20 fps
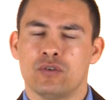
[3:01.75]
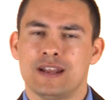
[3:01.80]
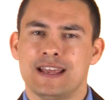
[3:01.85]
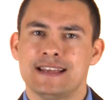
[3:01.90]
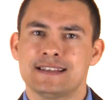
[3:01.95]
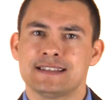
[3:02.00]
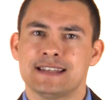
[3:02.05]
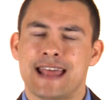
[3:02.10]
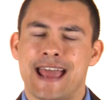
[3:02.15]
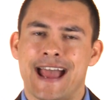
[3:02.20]
coat
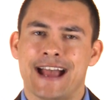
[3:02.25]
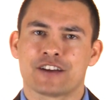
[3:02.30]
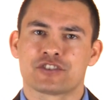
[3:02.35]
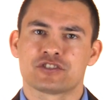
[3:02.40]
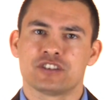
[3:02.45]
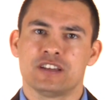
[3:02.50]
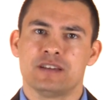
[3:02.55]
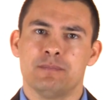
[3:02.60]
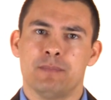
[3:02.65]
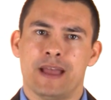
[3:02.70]
isn't
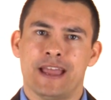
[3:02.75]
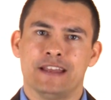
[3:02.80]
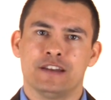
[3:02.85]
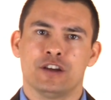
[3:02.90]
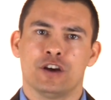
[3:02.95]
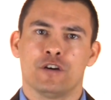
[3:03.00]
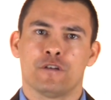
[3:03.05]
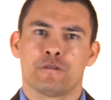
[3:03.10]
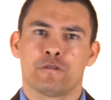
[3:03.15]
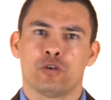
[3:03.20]
actually
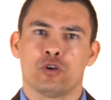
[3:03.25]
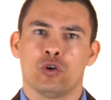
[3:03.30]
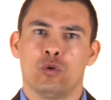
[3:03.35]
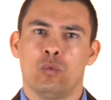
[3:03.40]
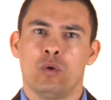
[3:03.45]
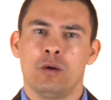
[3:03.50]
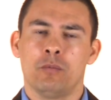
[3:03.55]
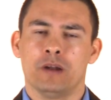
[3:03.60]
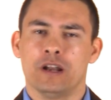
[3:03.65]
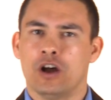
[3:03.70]
made for
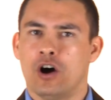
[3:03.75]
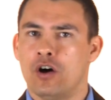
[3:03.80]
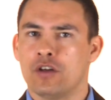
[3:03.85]
a woman?